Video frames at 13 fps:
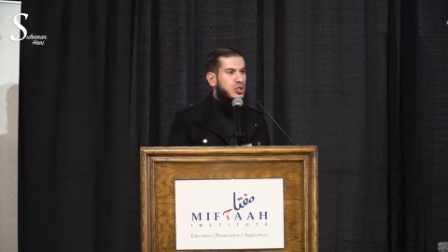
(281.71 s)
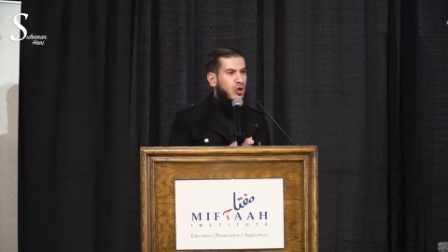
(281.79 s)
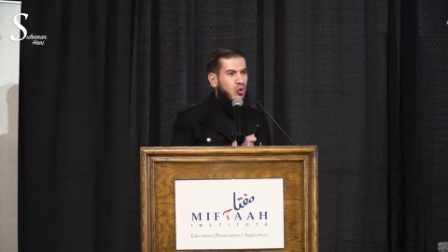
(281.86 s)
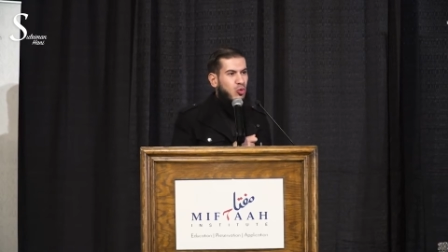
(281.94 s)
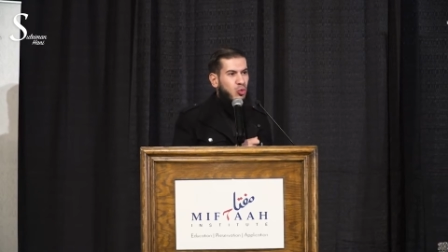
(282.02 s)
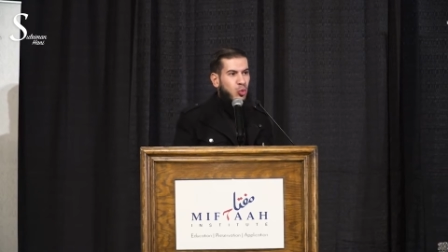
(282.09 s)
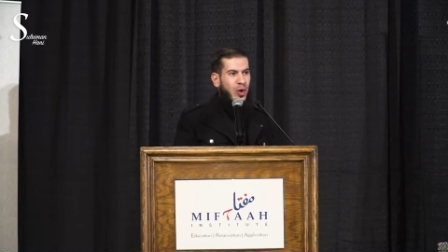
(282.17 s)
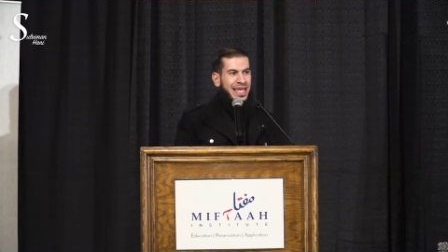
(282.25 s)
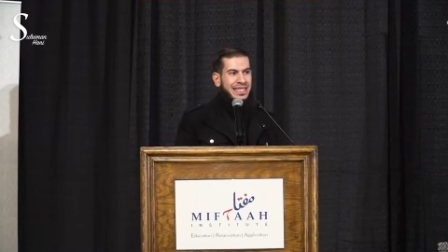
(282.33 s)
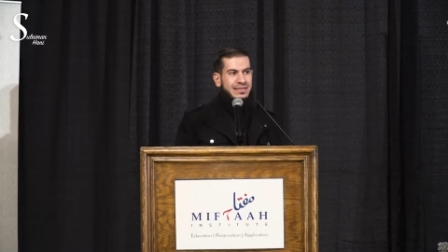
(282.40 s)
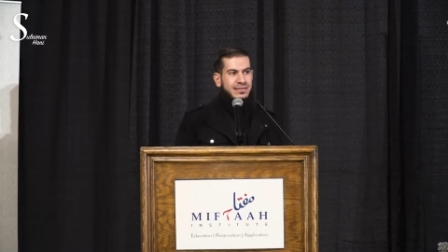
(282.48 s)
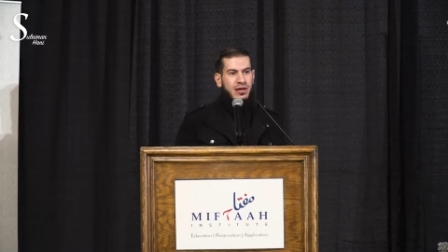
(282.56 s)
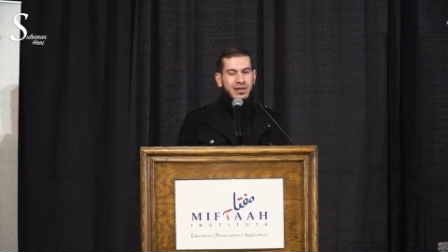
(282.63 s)
don't
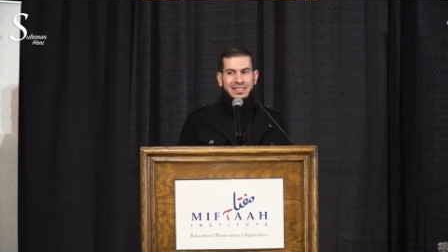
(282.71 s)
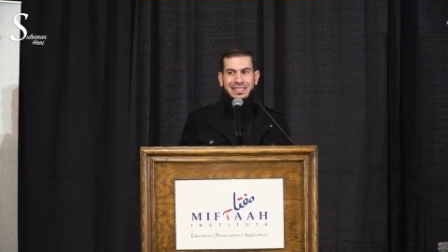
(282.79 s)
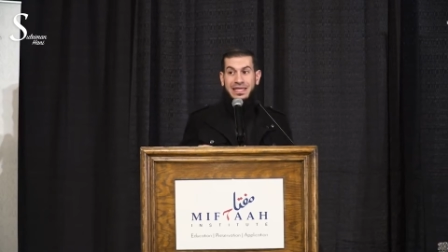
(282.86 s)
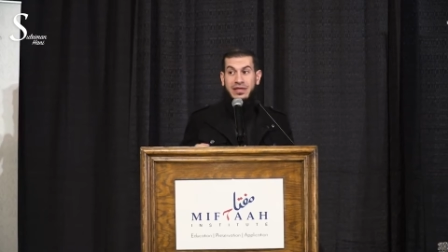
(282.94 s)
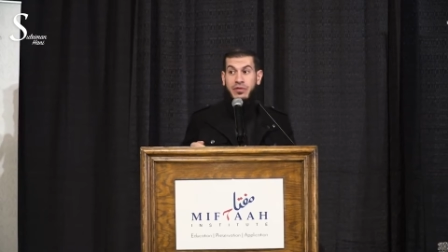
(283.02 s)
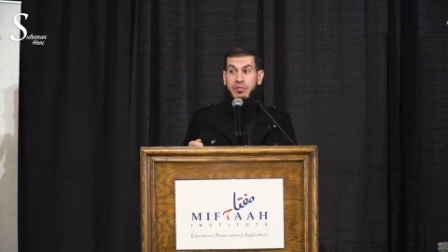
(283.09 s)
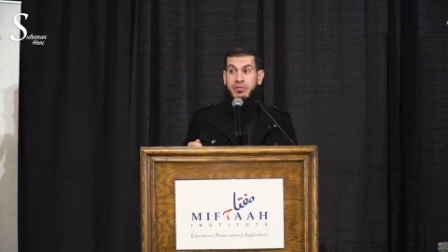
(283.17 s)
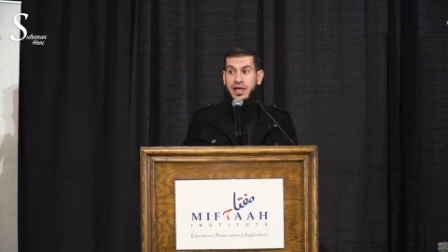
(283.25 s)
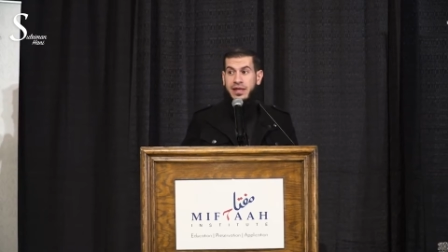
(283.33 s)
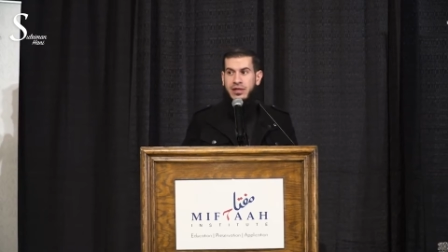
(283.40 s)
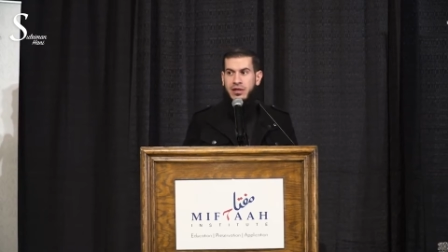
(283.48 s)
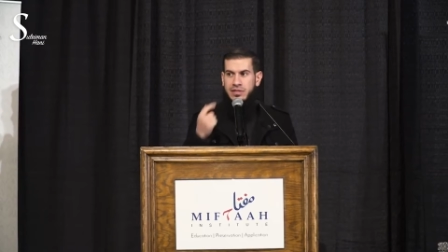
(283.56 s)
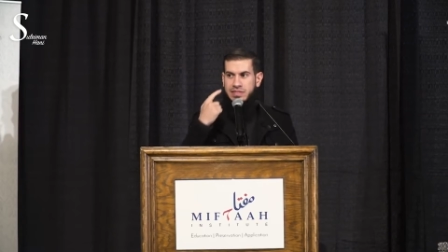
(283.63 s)
wait until
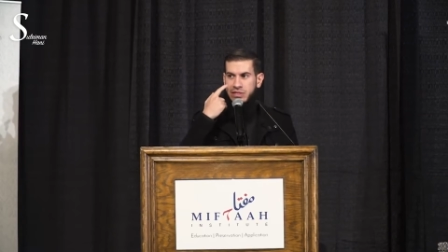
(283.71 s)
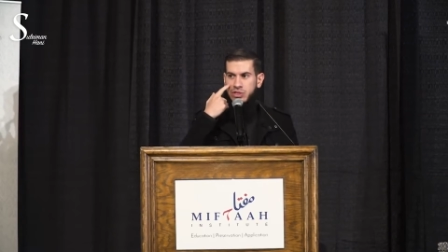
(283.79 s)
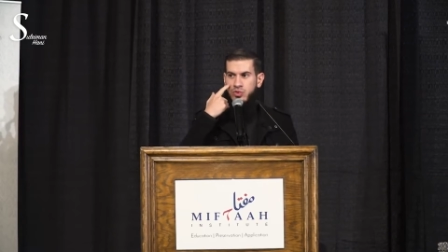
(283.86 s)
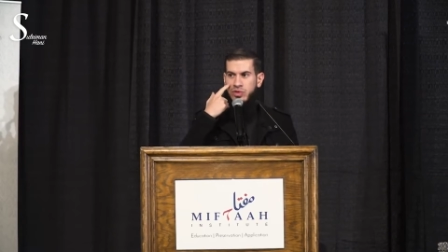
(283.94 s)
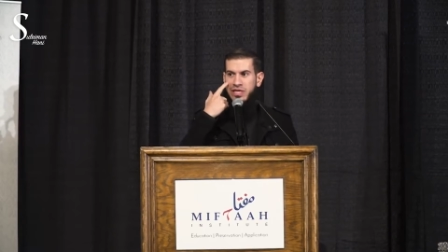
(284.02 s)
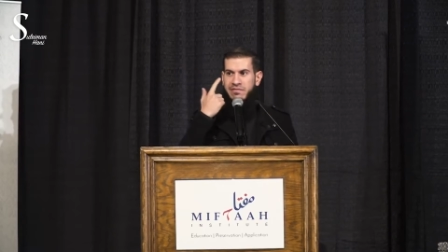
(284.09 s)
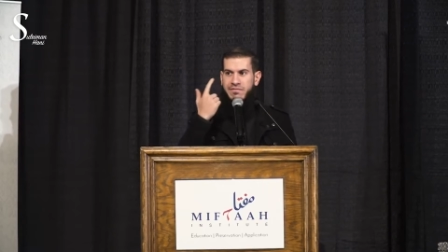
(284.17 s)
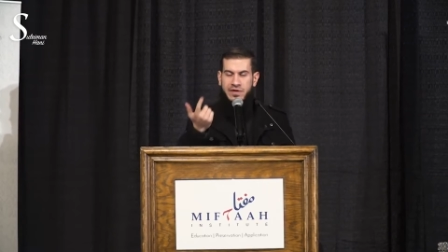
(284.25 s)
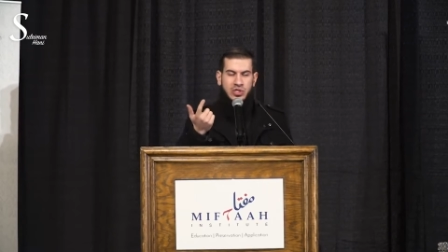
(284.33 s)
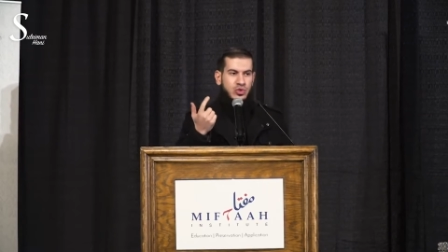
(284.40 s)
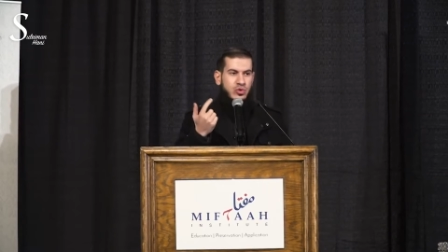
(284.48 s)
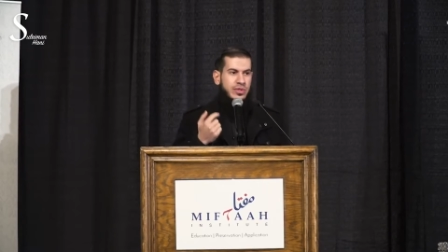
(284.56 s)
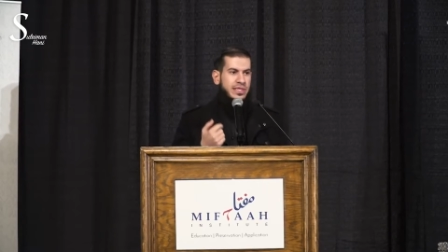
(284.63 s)
then, until you can
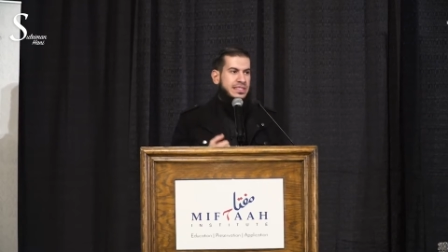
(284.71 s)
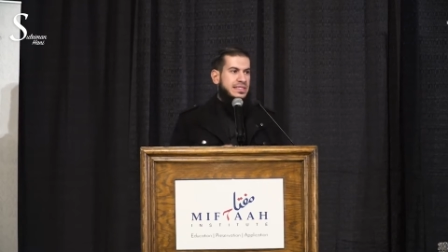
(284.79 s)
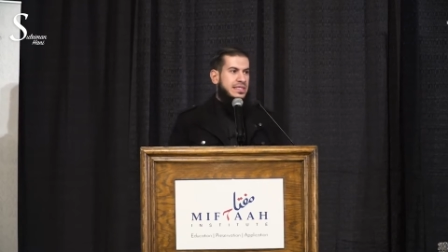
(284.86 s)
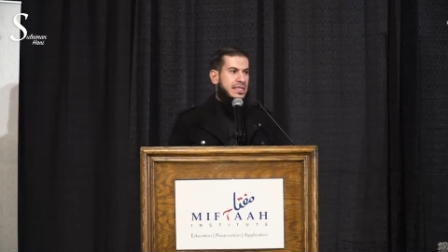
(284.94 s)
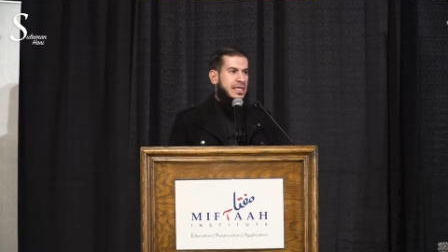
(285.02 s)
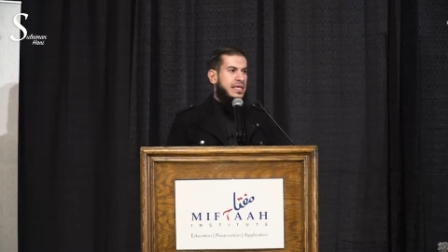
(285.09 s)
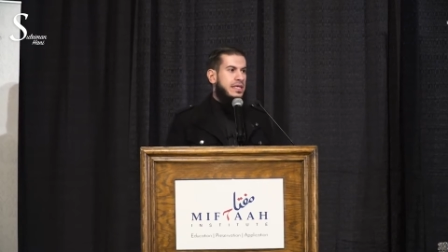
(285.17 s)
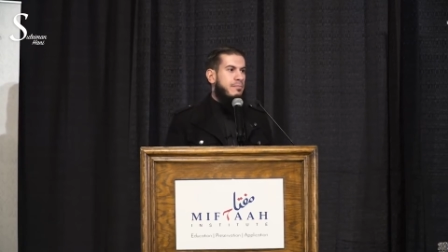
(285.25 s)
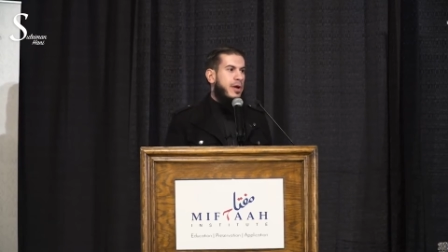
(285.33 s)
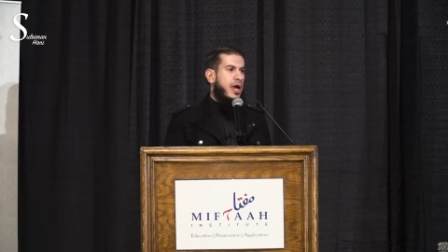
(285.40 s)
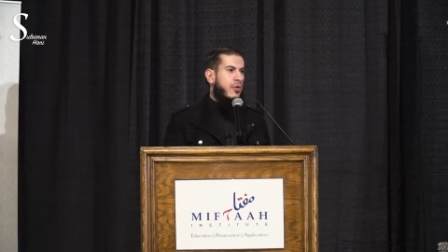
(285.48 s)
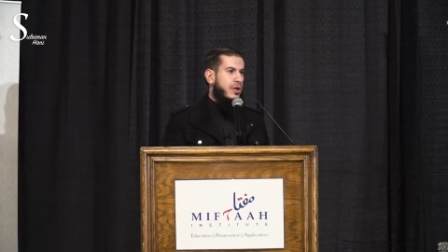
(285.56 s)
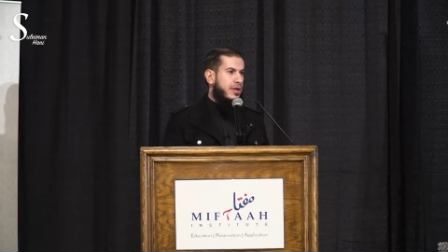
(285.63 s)
visually see
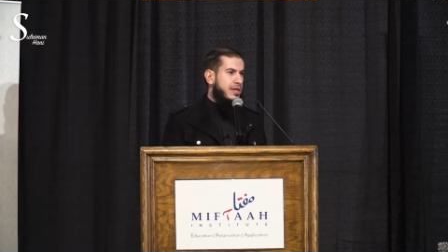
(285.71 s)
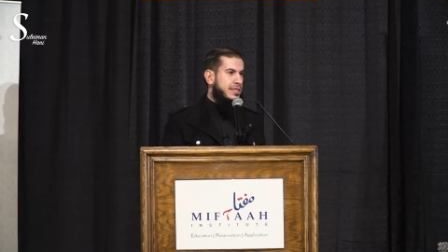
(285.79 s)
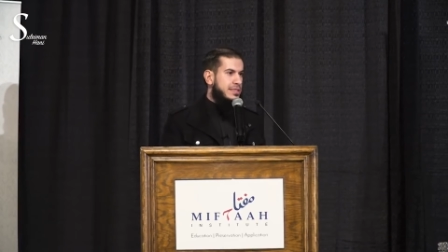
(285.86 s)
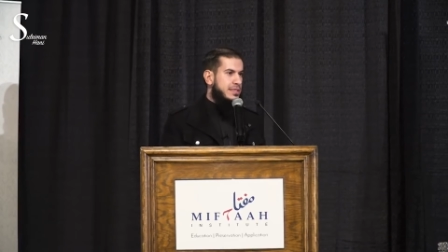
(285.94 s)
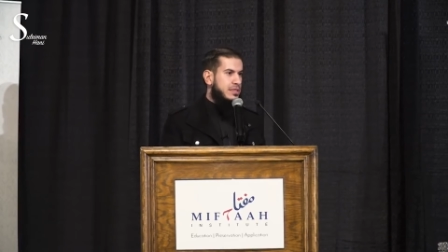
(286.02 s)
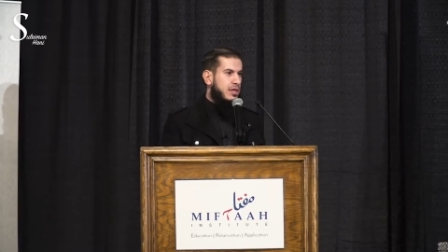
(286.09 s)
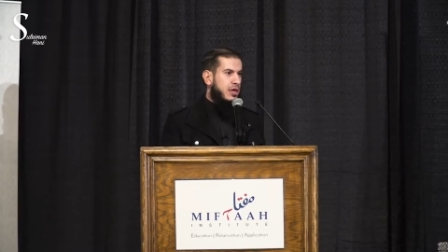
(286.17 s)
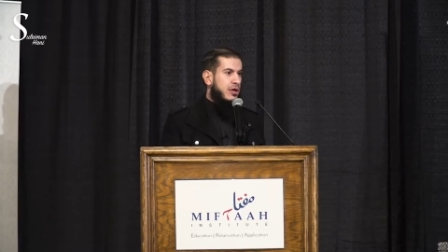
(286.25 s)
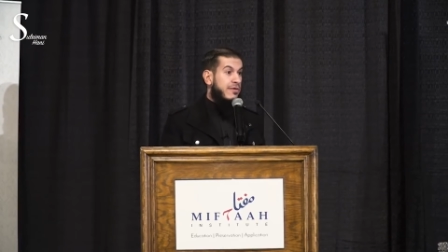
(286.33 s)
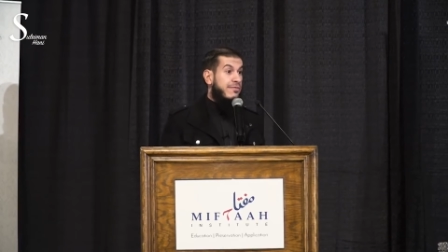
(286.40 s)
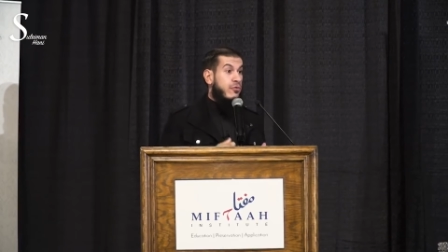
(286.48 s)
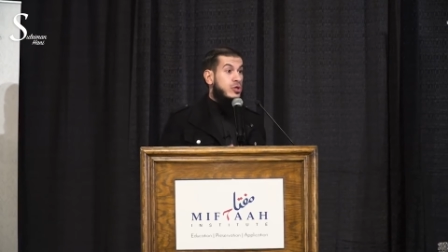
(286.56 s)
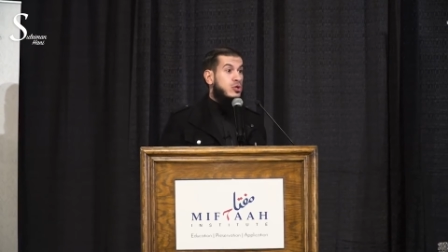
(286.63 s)
paradise,
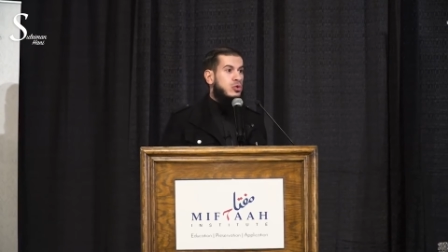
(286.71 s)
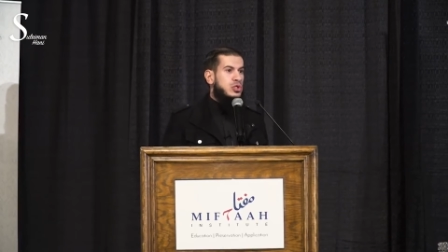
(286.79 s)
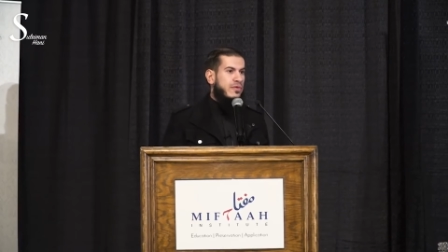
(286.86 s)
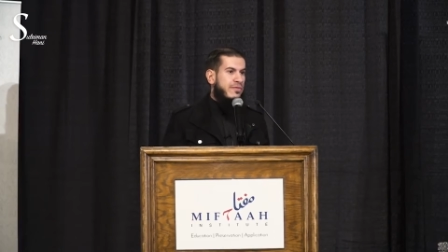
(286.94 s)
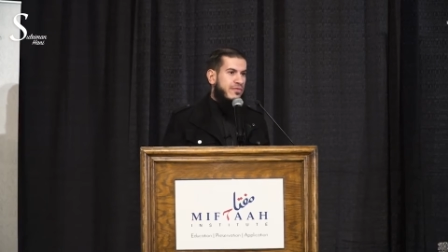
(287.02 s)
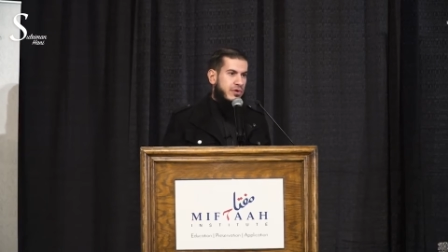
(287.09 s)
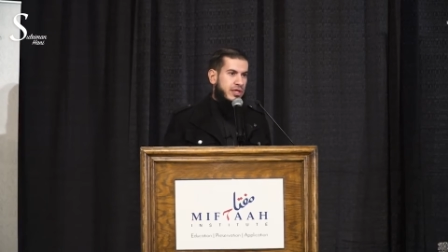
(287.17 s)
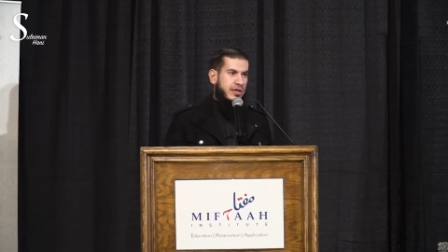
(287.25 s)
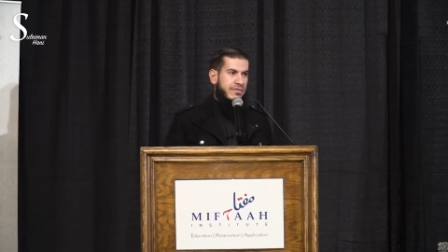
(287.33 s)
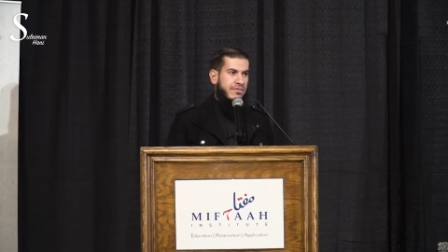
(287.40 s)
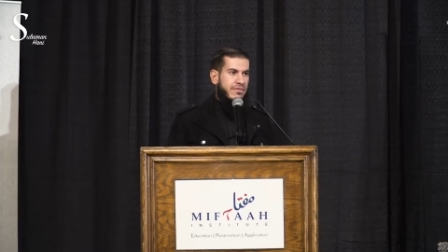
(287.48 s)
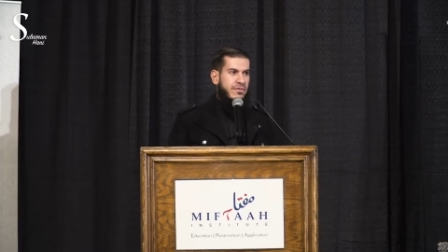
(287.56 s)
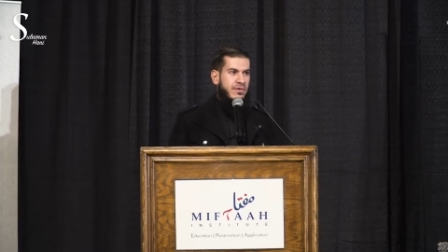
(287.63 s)
for you to
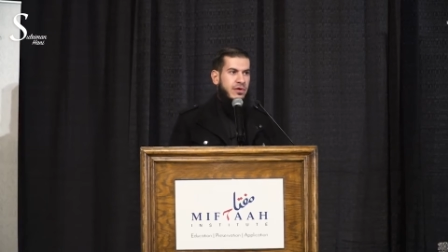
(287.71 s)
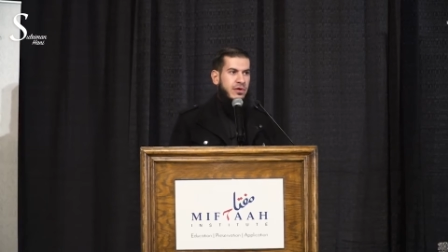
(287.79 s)
forgive.